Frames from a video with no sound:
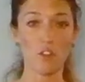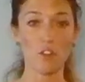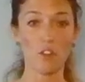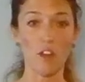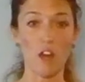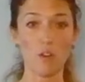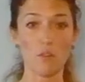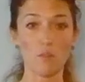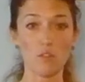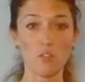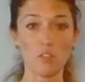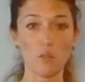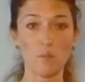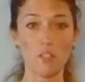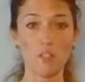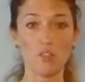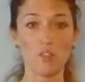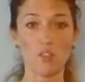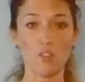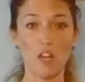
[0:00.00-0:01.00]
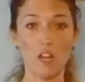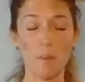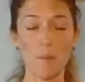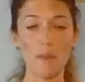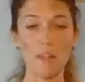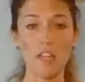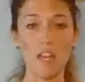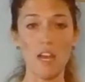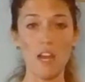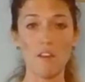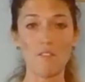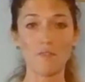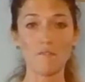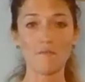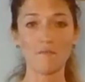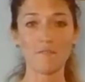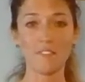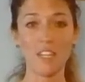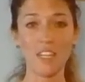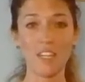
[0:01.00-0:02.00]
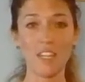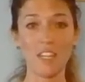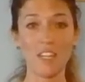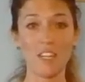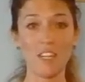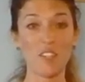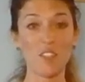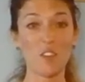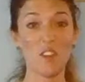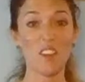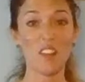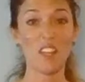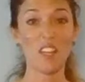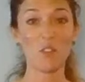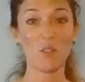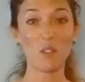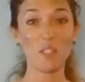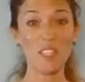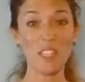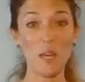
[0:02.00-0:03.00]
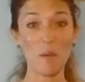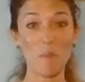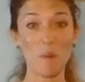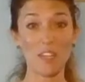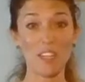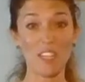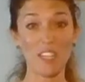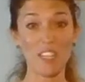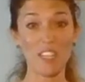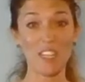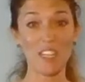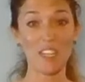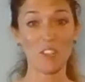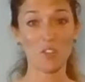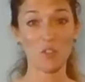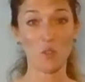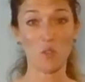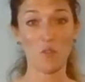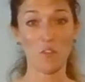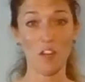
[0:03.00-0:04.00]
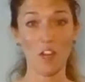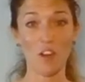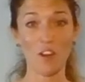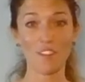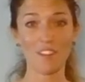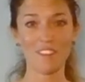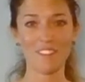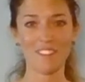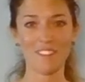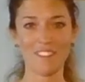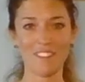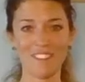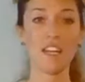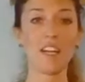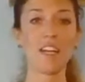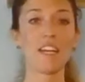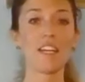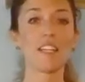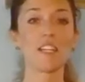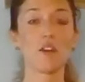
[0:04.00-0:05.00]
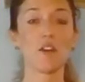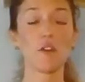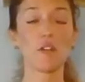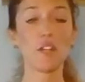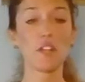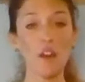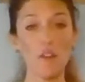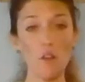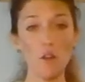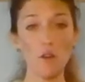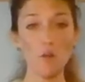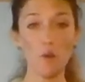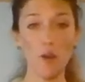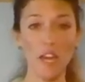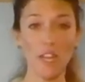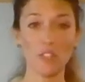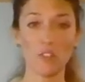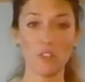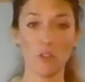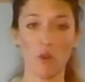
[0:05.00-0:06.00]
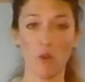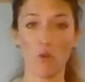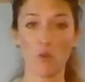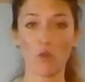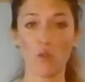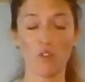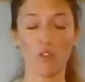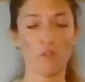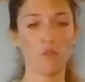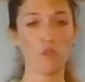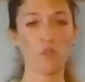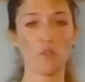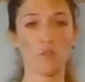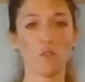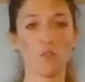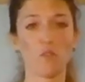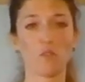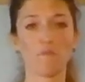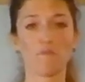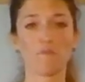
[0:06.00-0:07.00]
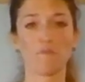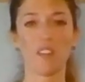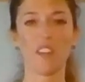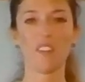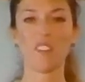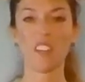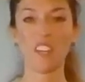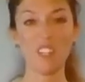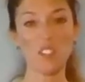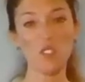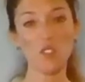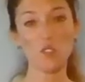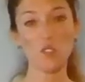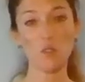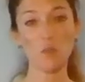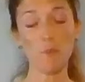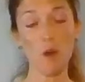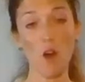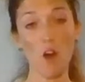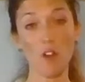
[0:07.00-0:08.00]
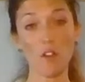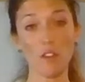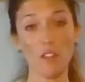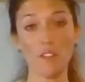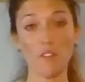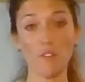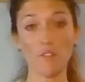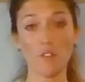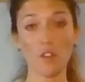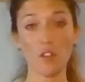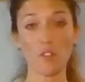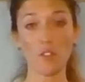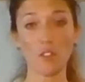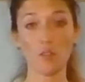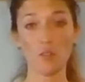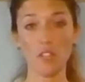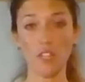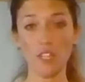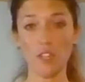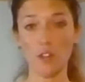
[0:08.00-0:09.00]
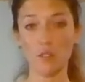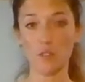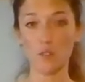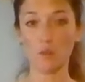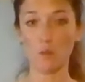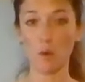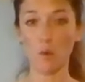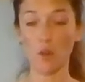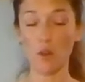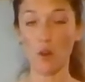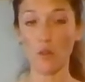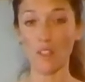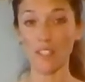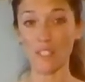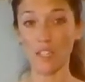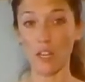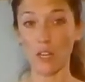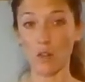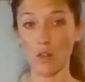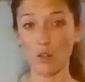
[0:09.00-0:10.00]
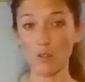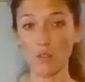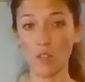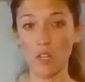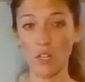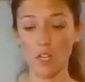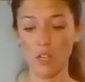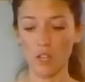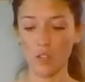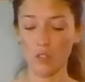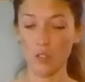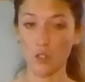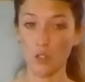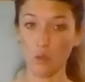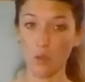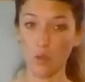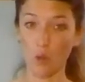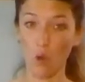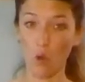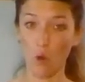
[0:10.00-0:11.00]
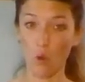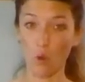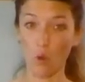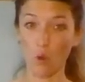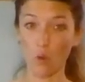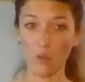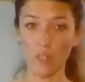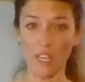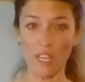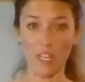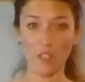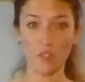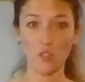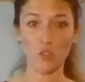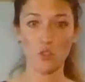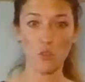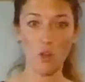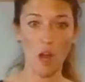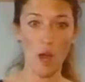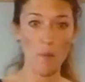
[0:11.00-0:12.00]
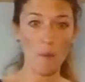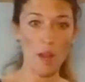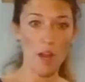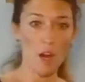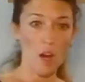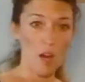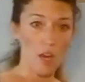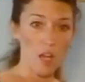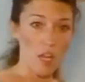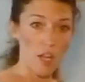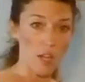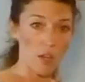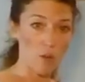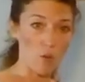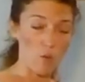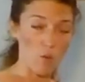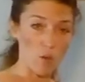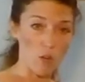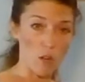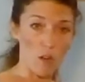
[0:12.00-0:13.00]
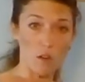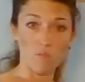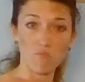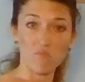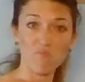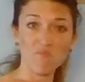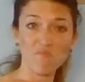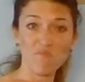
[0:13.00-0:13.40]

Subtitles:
your knuckles should be straight up and down so they don't slip and cut your little fingers. Now another way to hold your food, if it gets too small or even for your little kiddos, is what we call the tunnel. So you would hold like a strawberry or